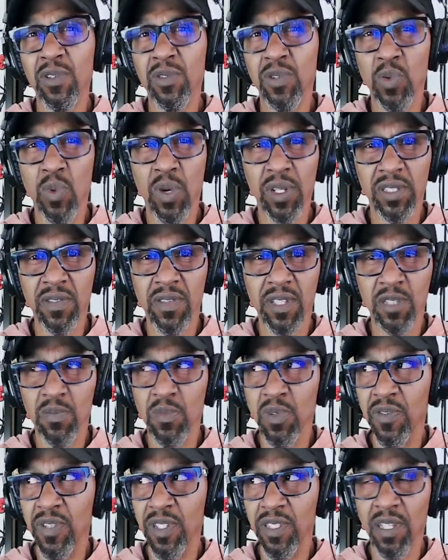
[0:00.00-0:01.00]
nuance of these
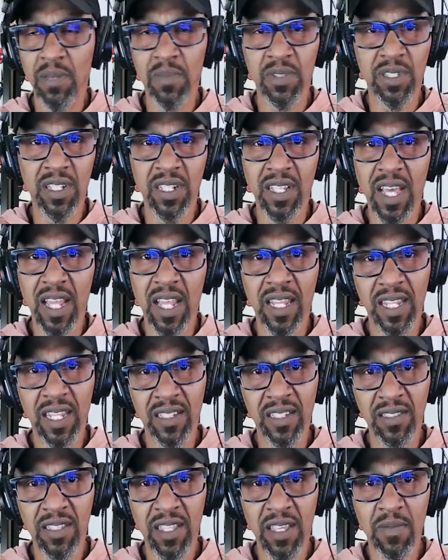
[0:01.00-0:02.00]
movies. I'm just going to kind of
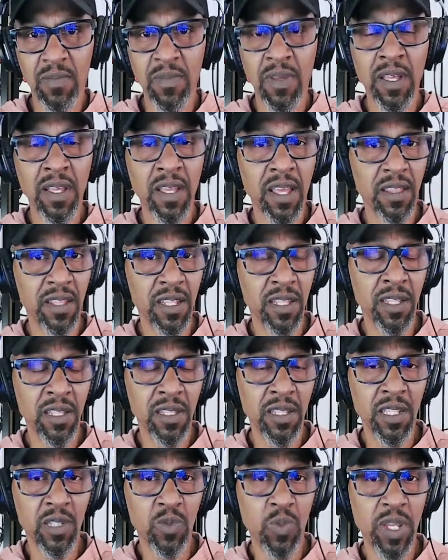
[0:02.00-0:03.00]
list them, and
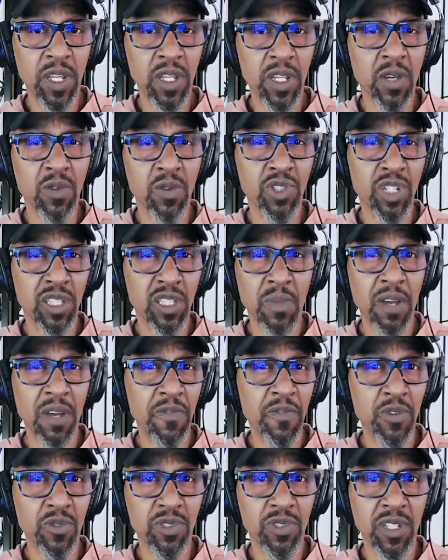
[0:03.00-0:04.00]
then this way you can go check them
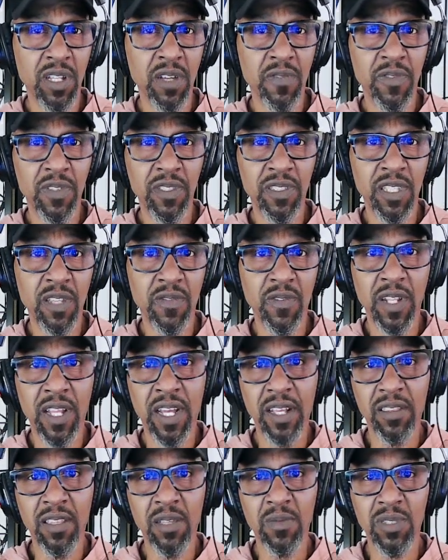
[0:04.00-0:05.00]
out for yourself and see if you
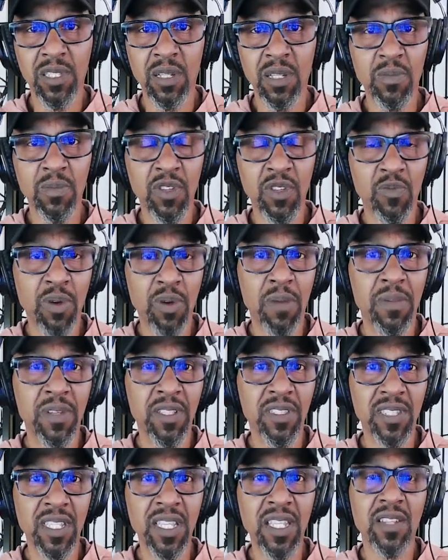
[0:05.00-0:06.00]
like them. Some you've
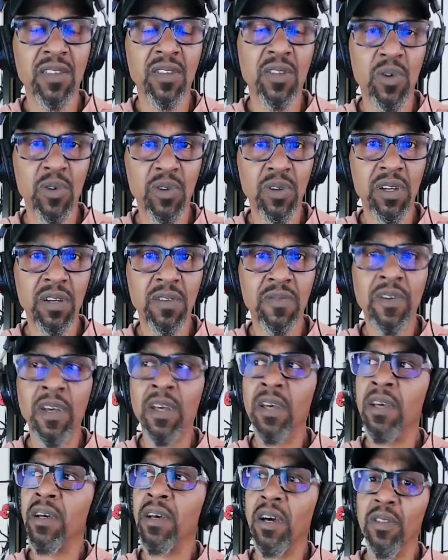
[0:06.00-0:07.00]
probably seen and heard of.
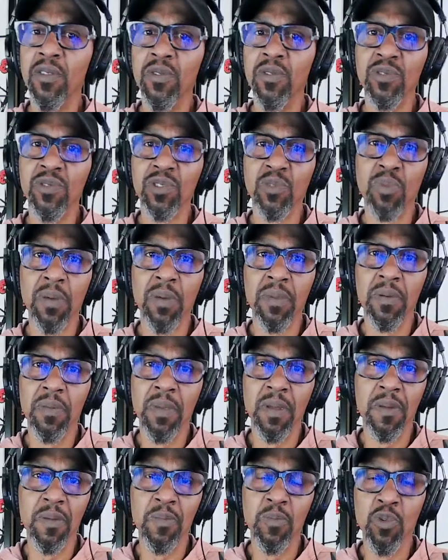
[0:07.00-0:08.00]
Others are probably
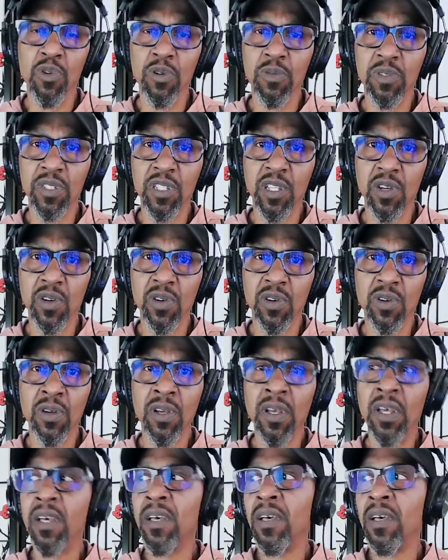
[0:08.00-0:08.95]
maybe more obscure.